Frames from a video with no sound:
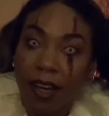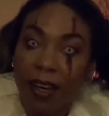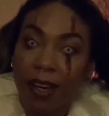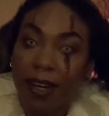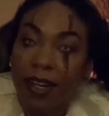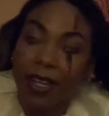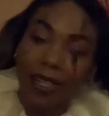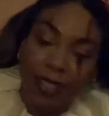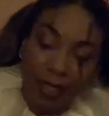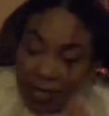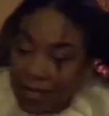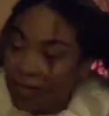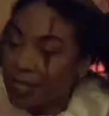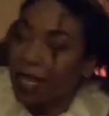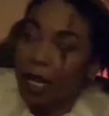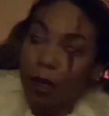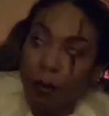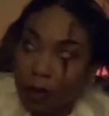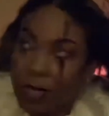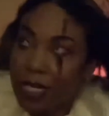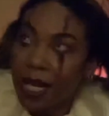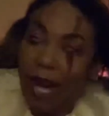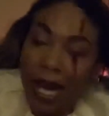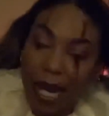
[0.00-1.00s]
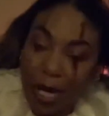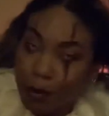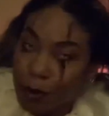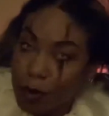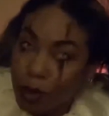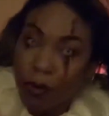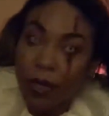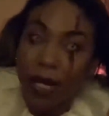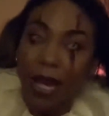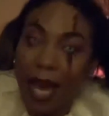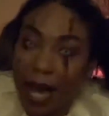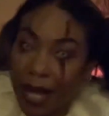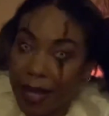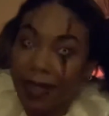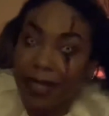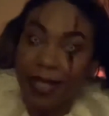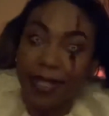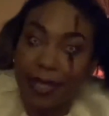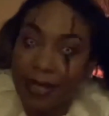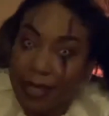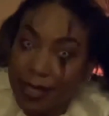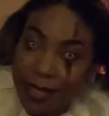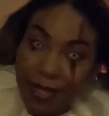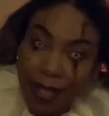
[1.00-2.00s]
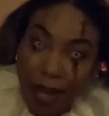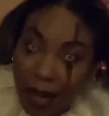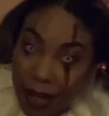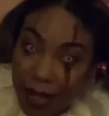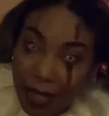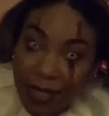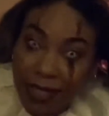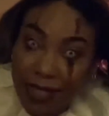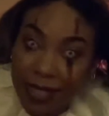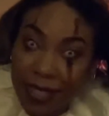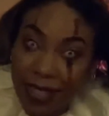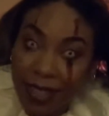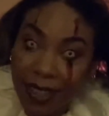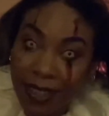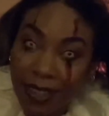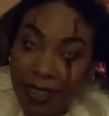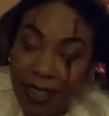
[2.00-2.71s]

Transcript: Because sometimes reality sucks